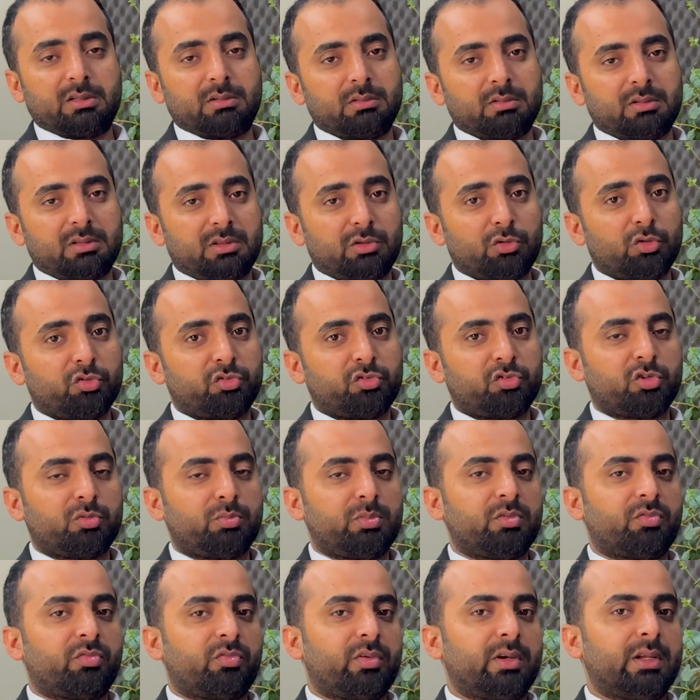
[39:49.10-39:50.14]
those should be
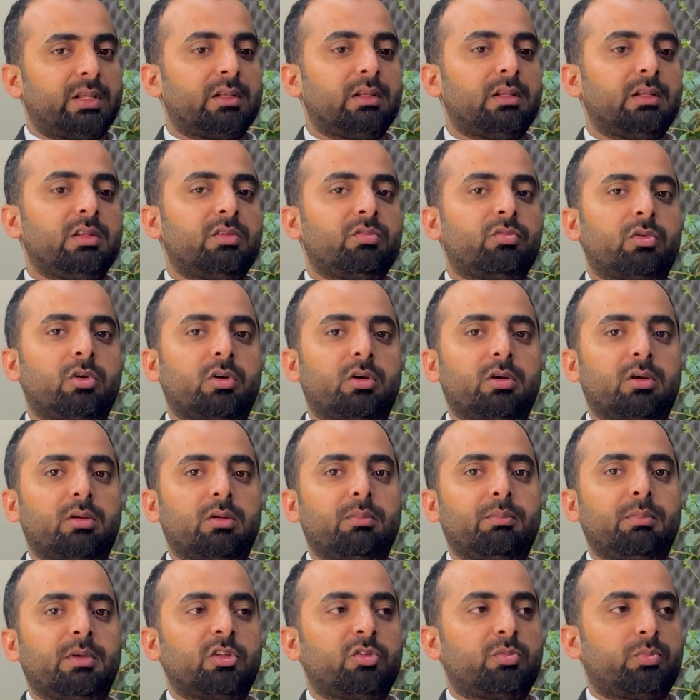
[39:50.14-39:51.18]
friendly for
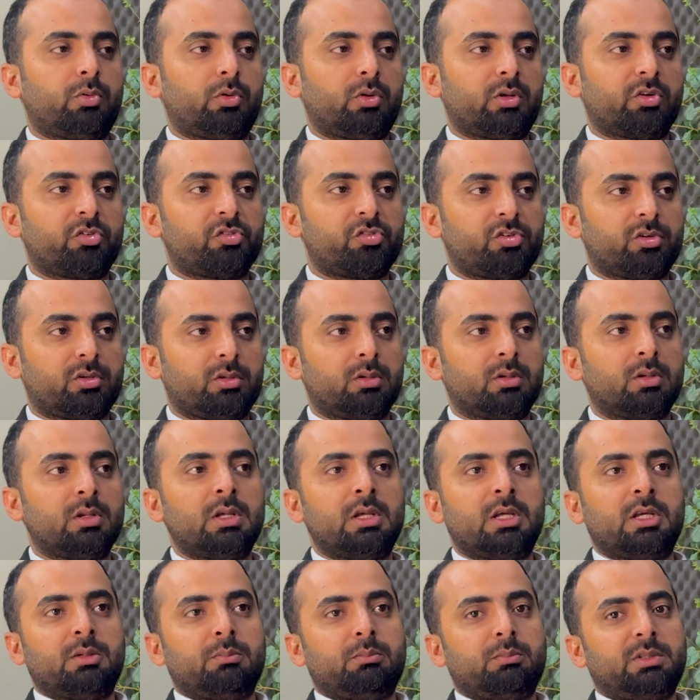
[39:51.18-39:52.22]
mass production.
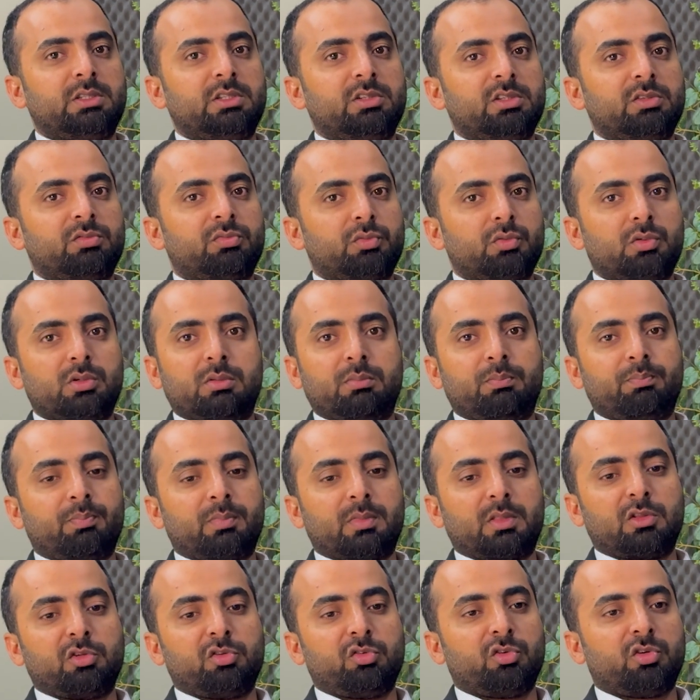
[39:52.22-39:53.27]
Means if
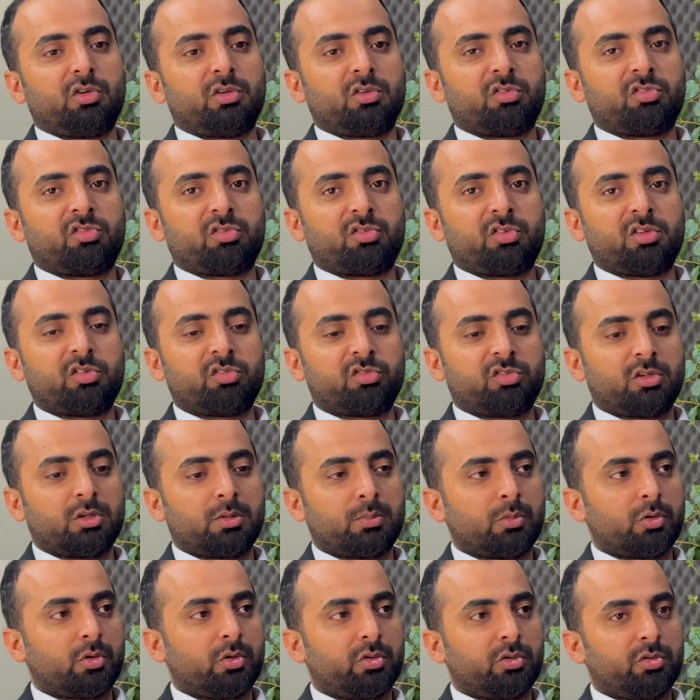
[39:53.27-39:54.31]
your system
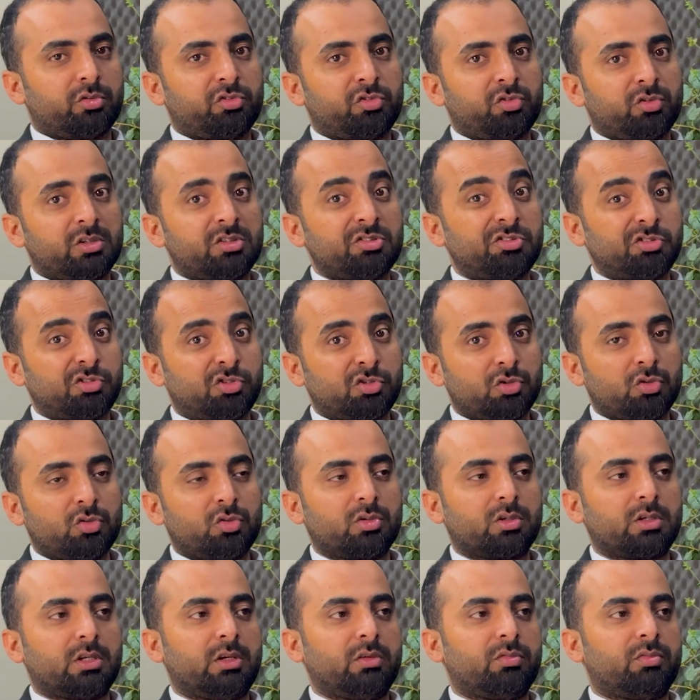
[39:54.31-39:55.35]
or shouldn't
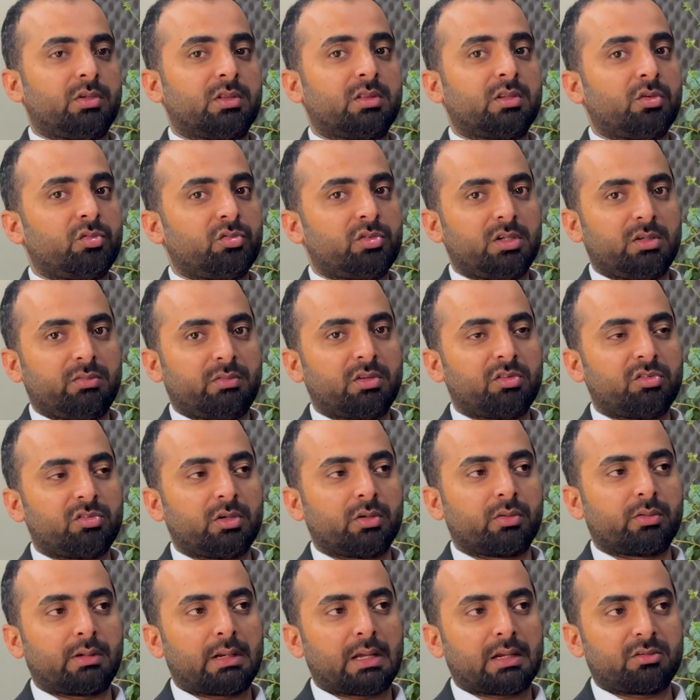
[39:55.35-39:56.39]
choke if 1,000 devices are
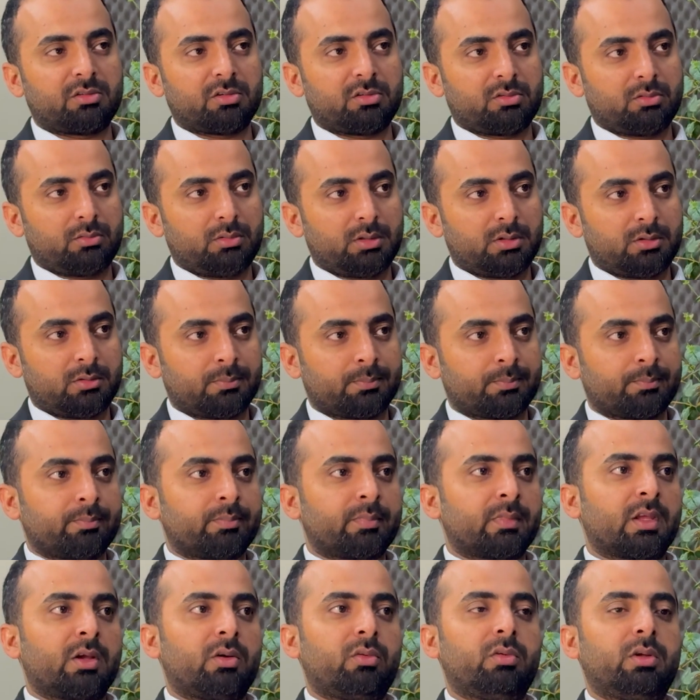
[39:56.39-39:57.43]
connected to it,
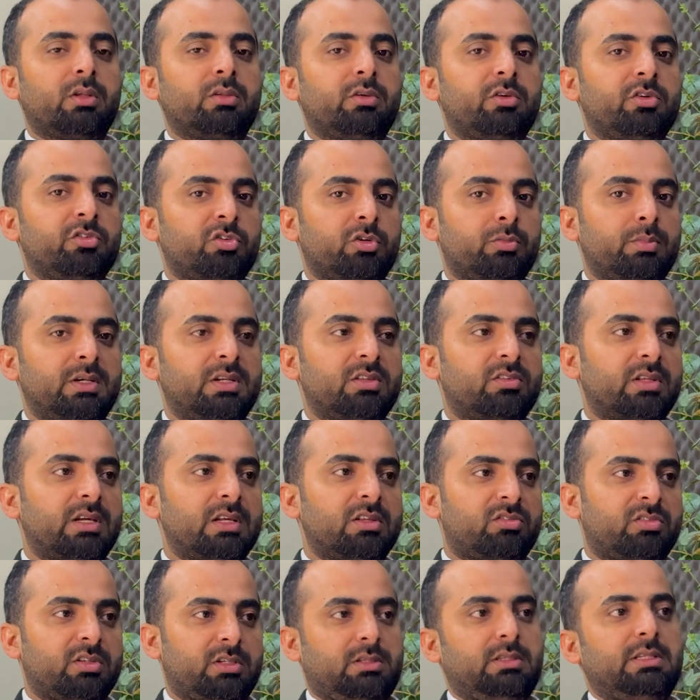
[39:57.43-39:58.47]
Rather, it should be designed
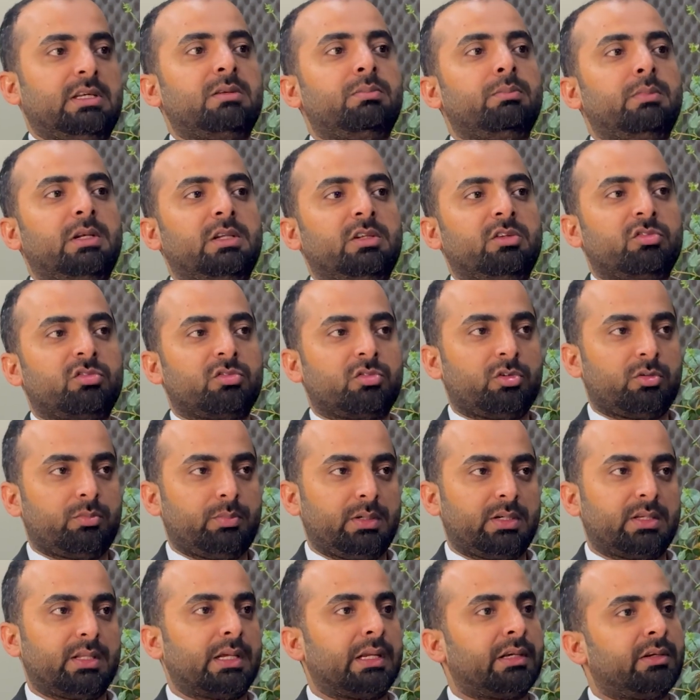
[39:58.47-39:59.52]
such that millions could be
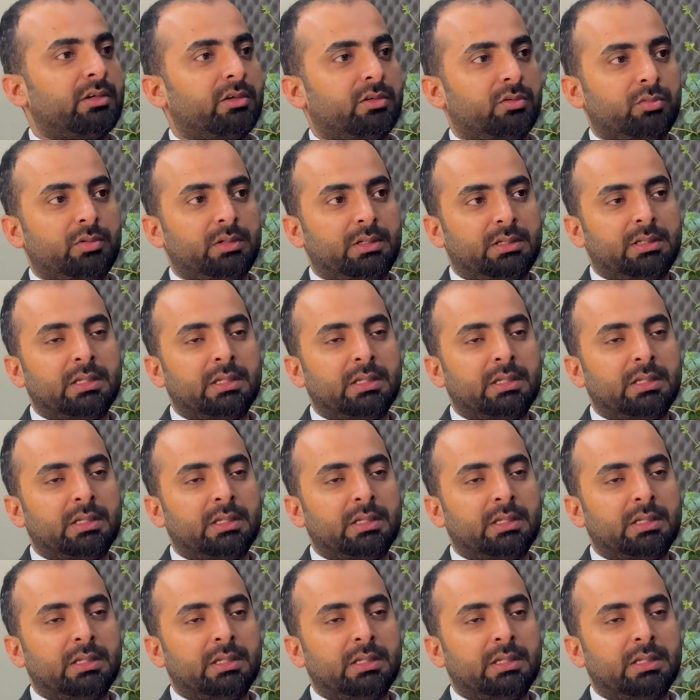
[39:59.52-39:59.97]
connected to it